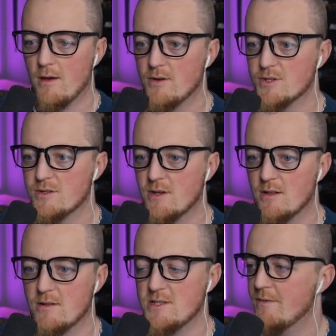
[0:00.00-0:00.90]
Just think,
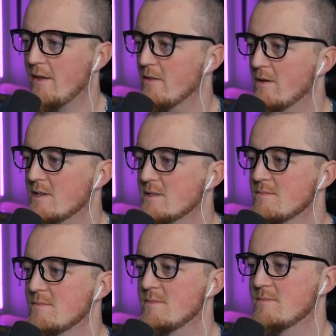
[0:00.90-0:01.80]
let's see how that looks.
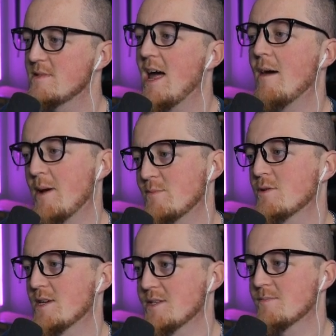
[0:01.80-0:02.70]
Yeah, that makes
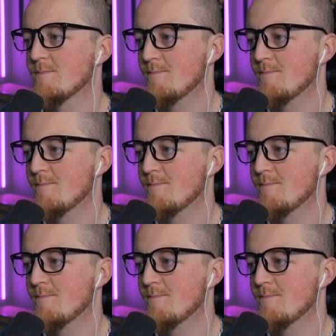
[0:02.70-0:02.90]
more sense.